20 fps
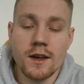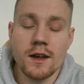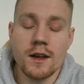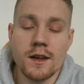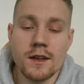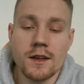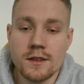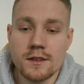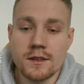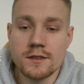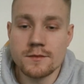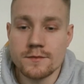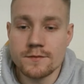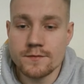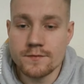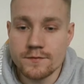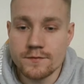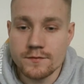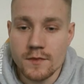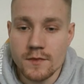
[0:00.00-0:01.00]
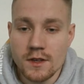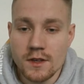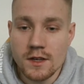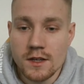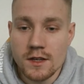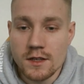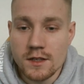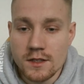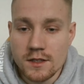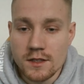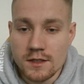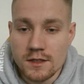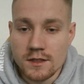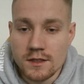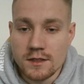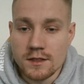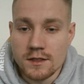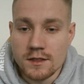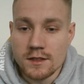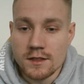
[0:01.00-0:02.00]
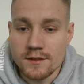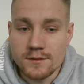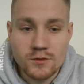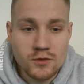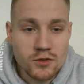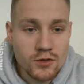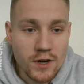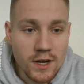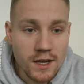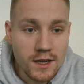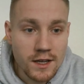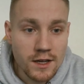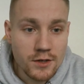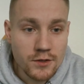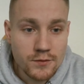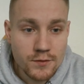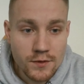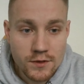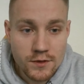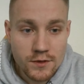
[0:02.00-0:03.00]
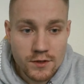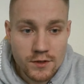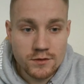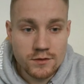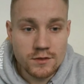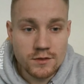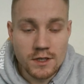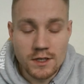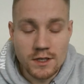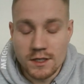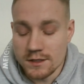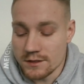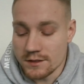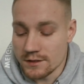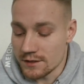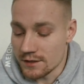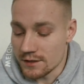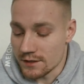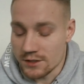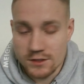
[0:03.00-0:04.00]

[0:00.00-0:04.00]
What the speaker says: I am trying out with you, and yeah,